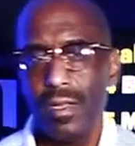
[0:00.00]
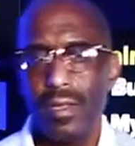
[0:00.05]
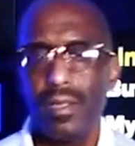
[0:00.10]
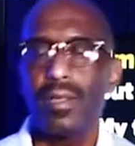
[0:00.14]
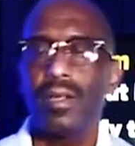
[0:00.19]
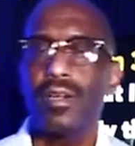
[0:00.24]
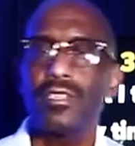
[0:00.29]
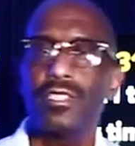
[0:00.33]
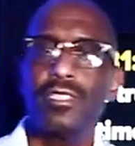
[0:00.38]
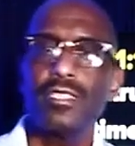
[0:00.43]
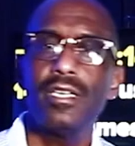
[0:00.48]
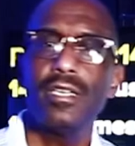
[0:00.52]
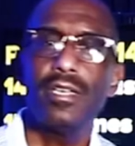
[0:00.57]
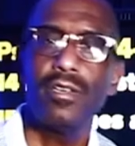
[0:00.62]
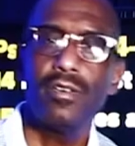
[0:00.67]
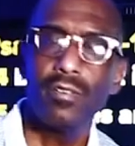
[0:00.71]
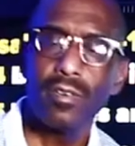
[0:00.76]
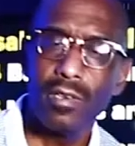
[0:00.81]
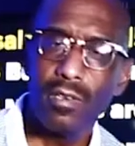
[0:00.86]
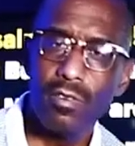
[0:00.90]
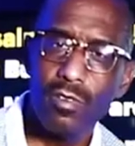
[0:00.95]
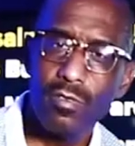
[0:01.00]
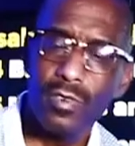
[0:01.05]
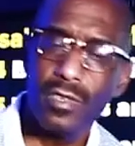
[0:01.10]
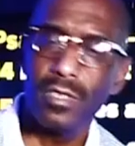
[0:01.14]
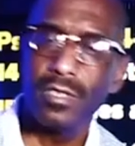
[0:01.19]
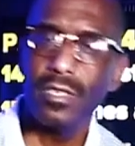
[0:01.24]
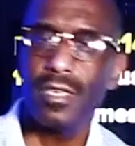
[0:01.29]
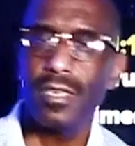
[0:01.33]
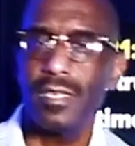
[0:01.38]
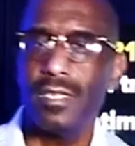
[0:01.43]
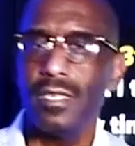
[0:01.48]
Now, our city here in
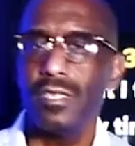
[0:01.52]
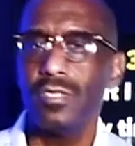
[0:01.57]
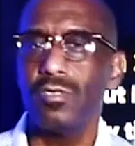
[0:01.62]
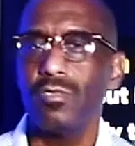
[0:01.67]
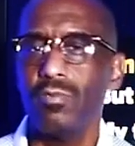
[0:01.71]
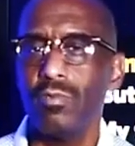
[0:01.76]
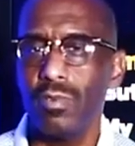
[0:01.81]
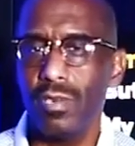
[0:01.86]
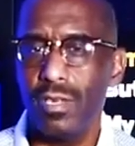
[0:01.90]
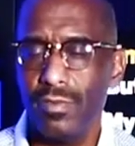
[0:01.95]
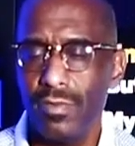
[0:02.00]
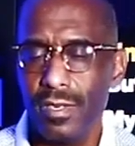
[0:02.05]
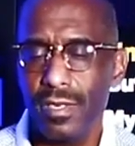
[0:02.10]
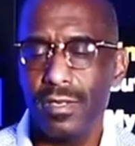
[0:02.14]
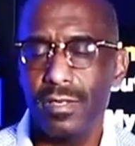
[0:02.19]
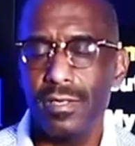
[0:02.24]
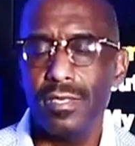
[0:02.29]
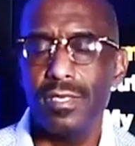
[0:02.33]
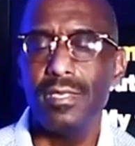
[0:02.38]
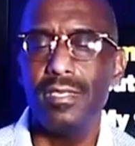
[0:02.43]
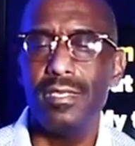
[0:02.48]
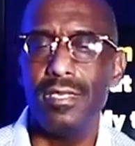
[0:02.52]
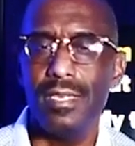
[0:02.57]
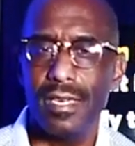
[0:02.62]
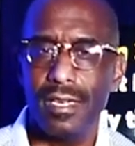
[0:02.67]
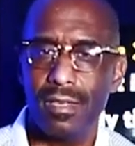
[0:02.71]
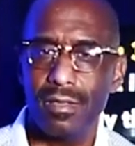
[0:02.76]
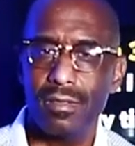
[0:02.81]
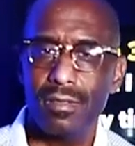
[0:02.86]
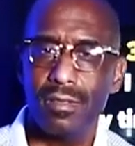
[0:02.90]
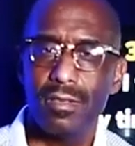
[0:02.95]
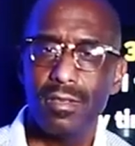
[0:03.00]
Louisville, Kentucky is grieving the
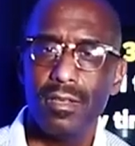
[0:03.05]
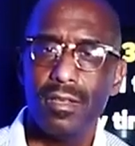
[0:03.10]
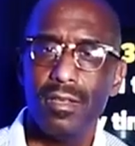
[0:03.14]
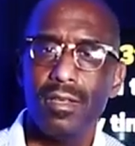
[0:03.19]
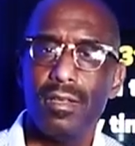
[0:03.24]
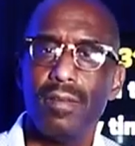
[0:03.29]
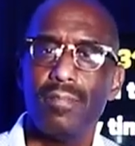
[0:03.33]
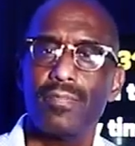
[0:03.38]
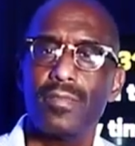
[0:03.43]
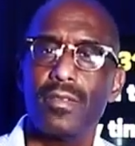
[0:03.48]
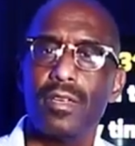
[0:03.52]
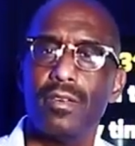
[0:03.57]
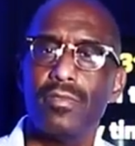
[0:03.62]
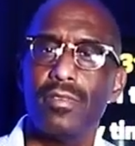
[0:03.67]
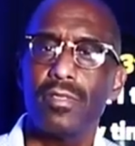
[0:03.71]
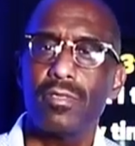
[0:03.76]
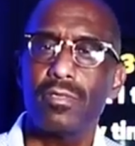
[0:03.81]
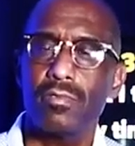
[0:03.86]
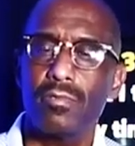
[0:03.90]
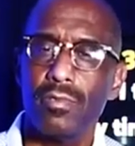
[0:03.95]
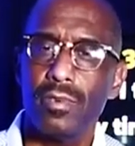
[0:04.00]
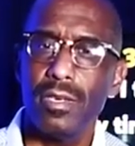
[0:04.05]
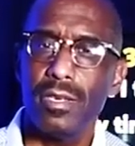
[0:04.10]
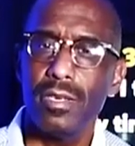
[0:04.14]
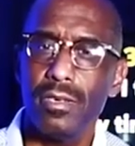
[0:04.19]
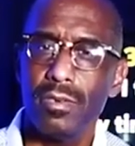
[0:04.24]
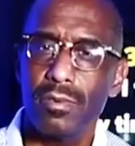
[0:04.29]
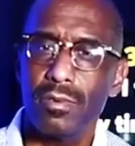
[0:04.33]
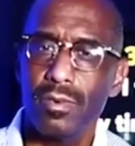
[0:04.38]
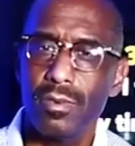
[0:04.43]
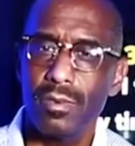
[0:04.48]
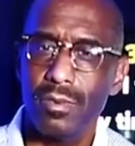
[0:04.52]
death of a three
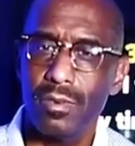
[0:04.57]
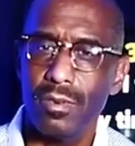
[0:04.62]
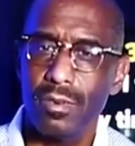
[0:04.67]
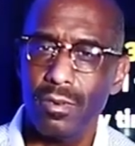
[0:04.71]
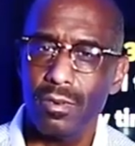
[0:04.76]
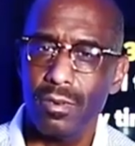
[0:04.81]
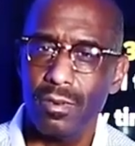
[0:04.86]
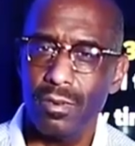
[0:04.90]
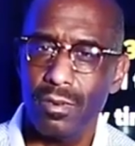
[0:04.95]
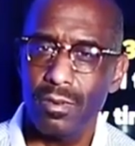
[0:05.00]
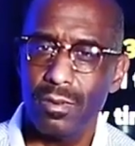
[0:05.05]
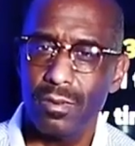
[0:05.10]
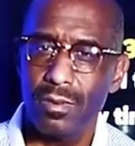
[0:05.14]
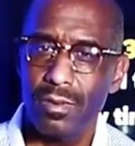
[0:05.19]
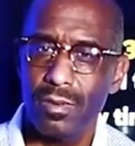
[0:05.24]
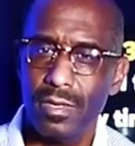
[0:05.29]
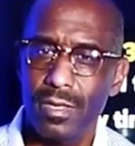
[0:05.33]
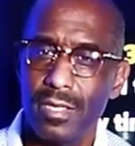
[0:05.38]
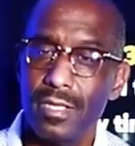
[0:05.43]
year old girl.